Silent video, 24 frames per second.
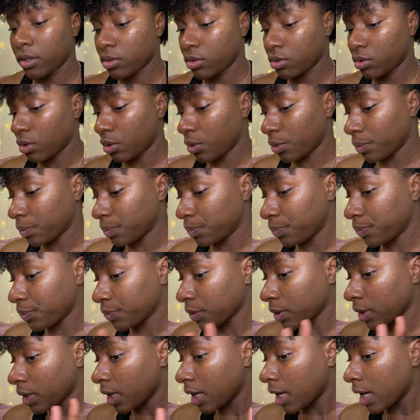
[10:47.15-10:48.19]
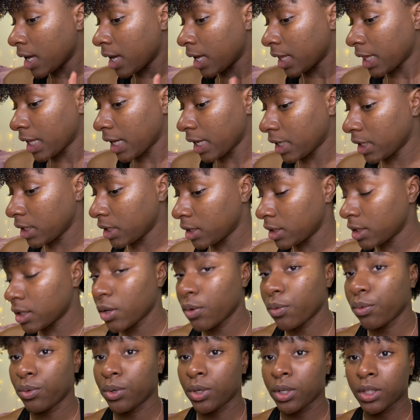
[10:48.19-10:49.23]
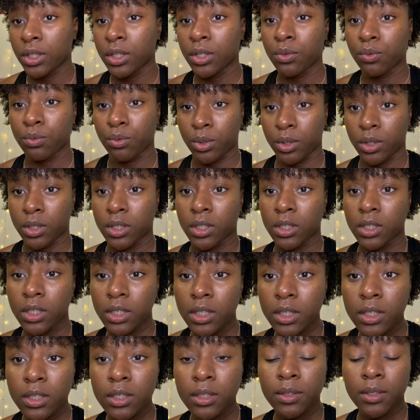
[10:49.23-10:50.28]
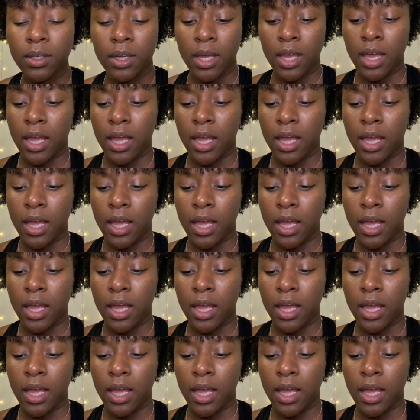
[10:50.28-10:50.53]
So that is really, really good.